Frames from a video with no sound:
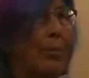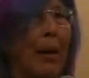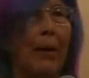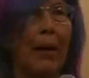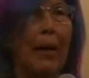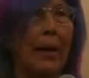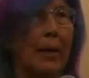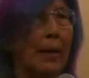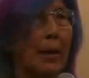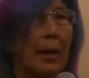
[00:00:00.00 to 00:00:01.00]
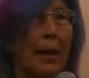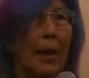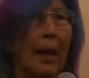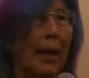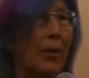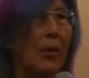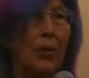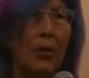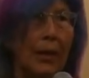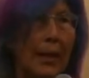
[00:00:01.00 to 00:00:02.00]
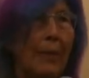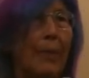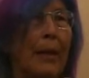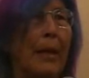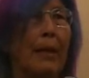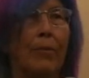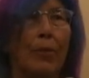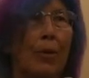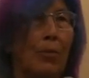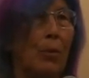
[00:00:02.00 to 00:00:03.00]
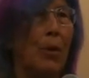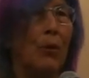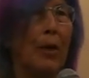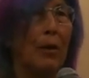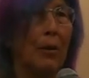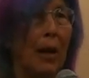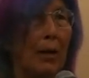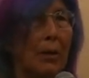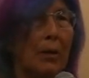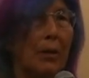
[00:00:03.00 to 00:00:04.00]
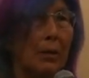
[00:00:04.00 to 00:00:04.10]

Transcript: bury it and you're keeping it from moving around.